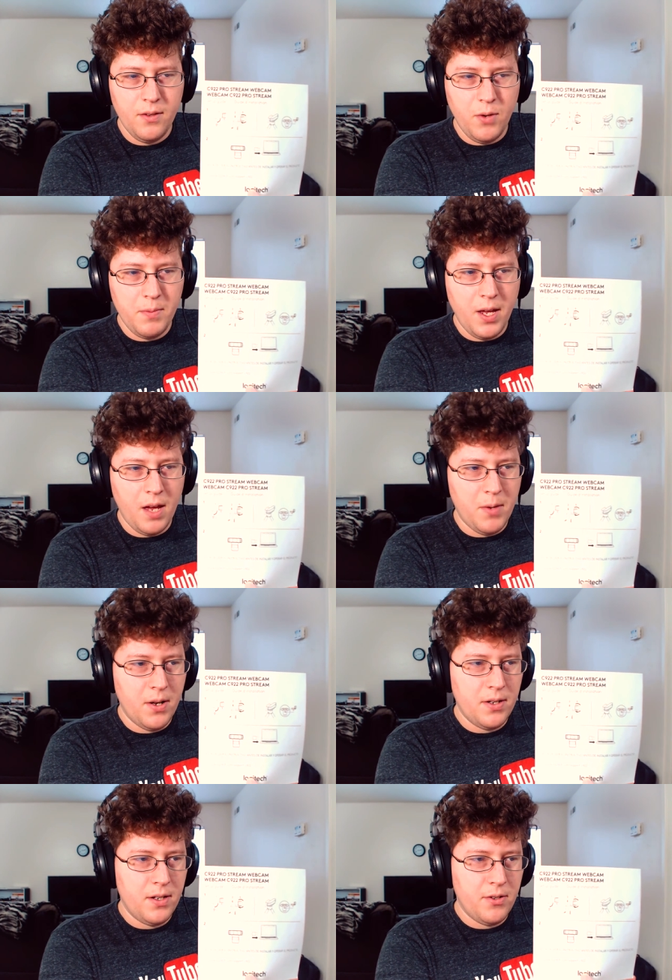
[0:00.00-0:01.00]
the webcam
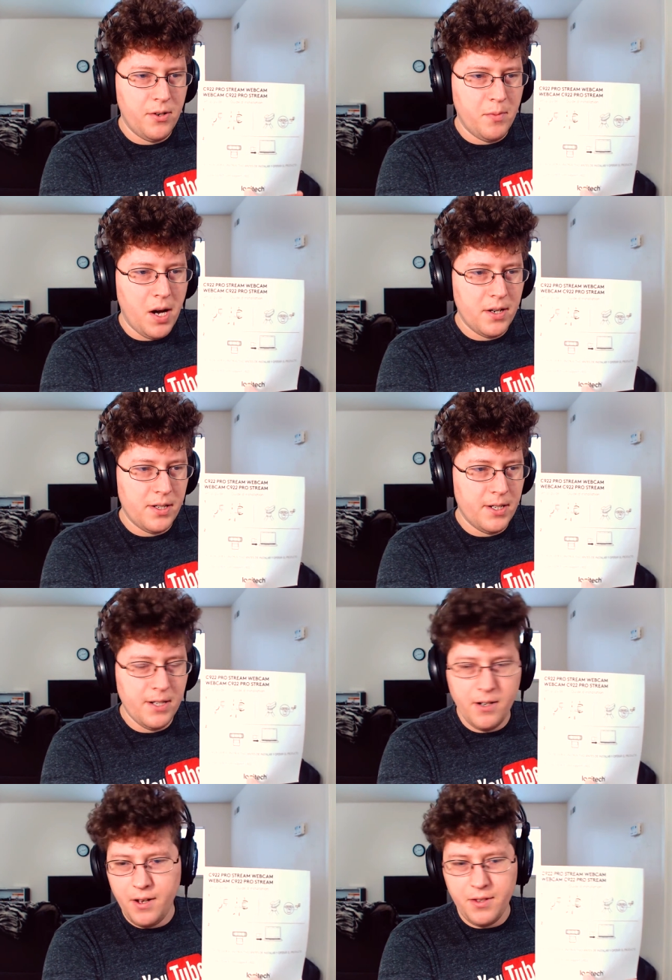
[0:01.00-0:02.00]
onto either your
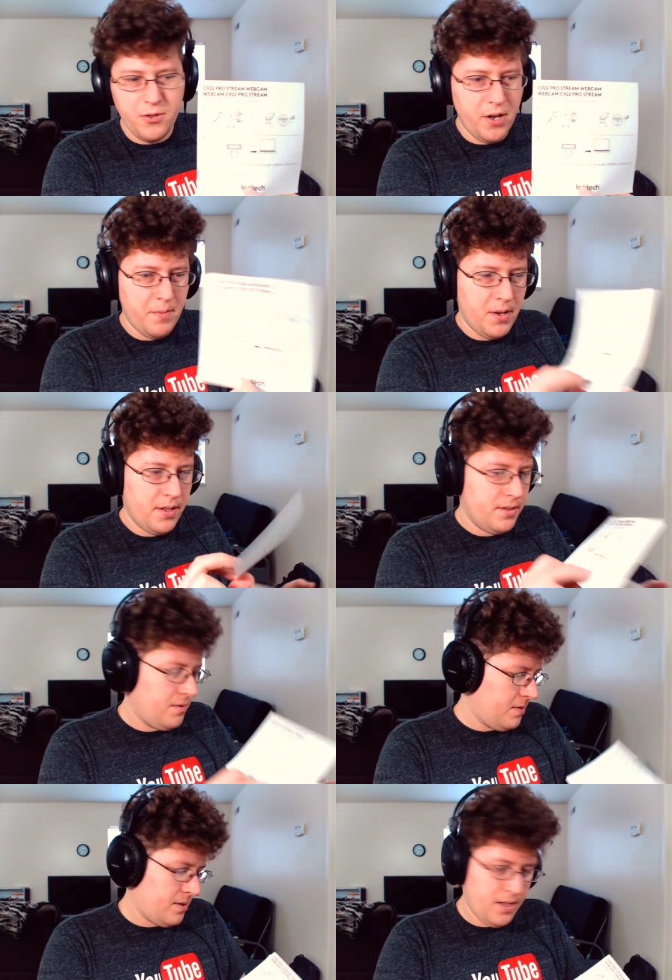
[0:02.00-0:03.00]
monitor or on the tripod,
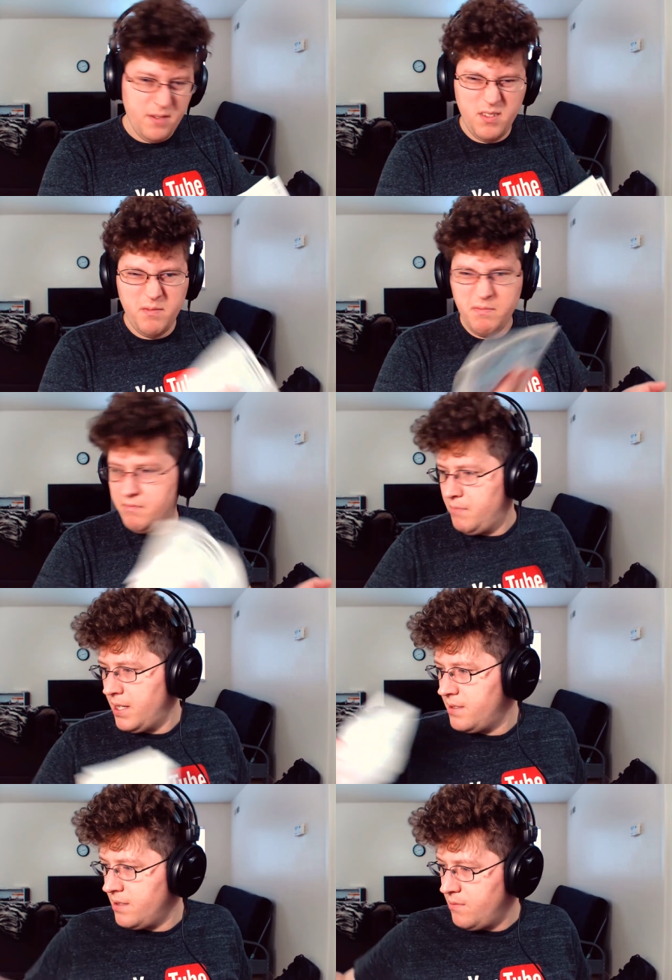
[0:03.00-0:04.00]
stuff like that. Real
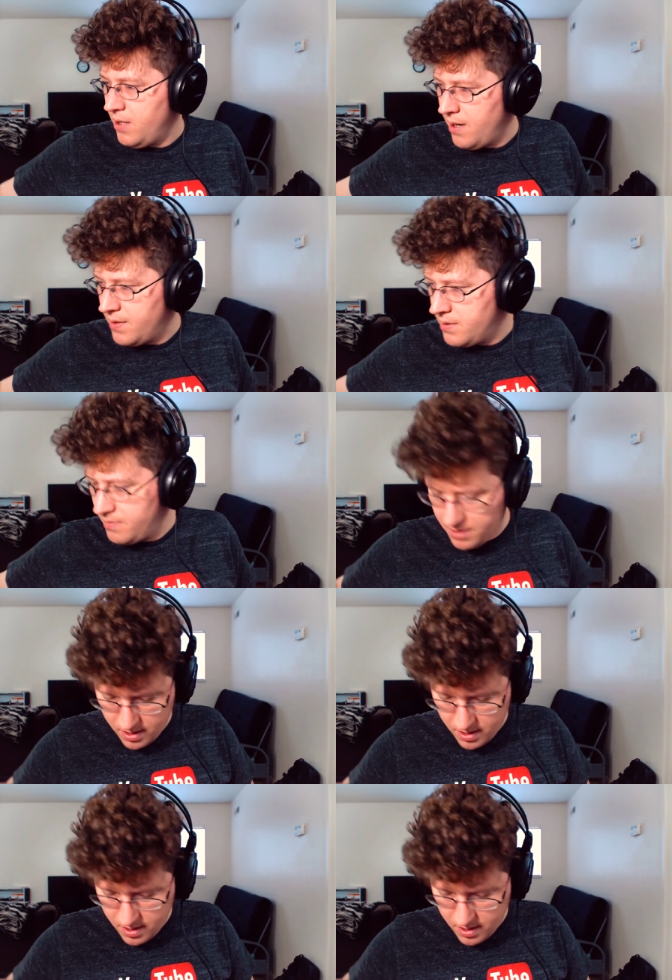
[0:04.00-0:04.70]
basic, whatever.